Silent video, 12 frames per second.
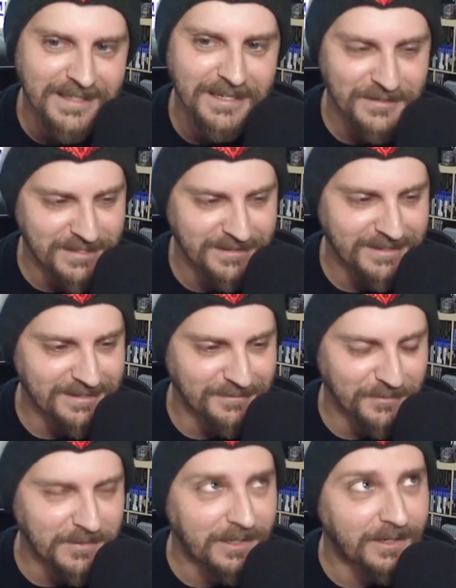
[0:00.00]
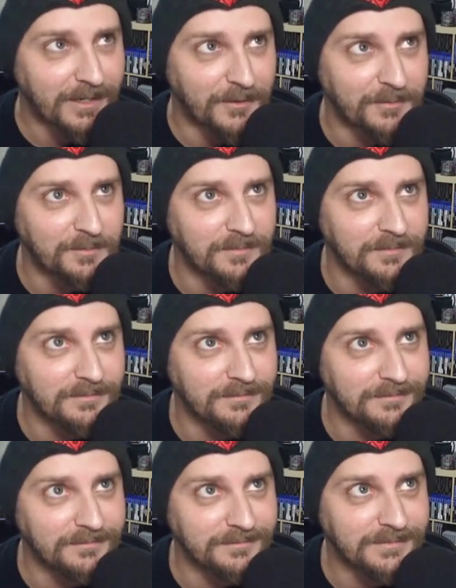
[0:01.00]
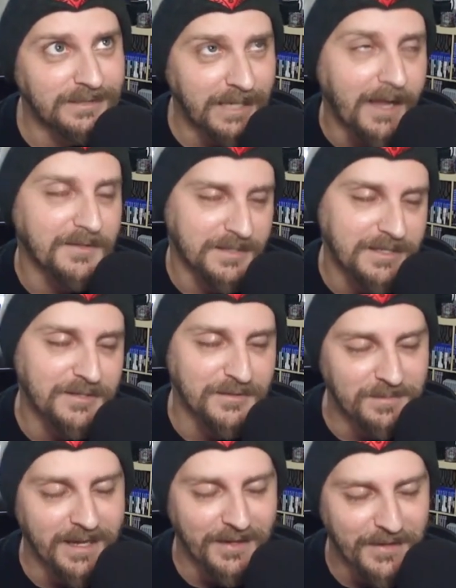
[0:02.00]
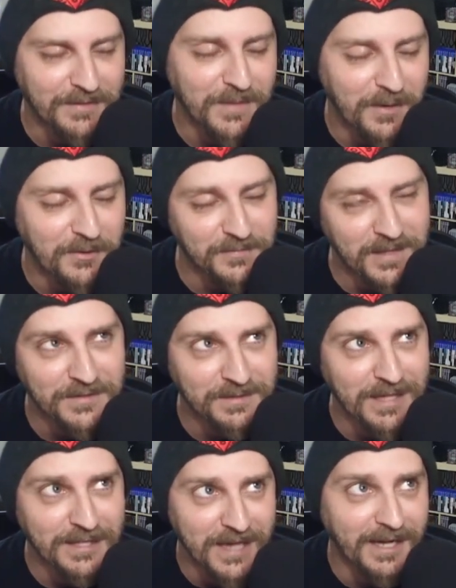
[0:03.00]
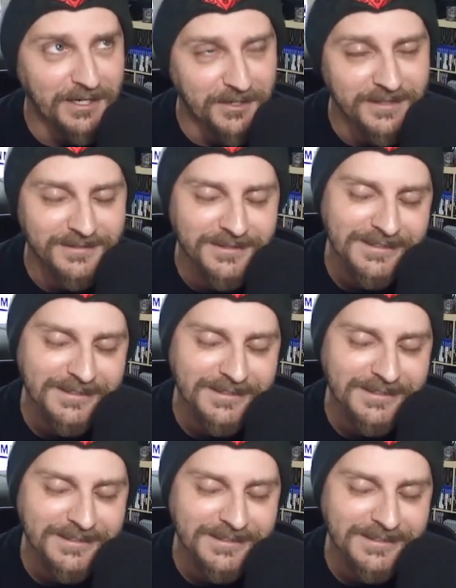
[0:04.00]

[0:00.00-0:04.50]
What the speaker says: He is. Well, yes, he's. Yeah, that's accurate.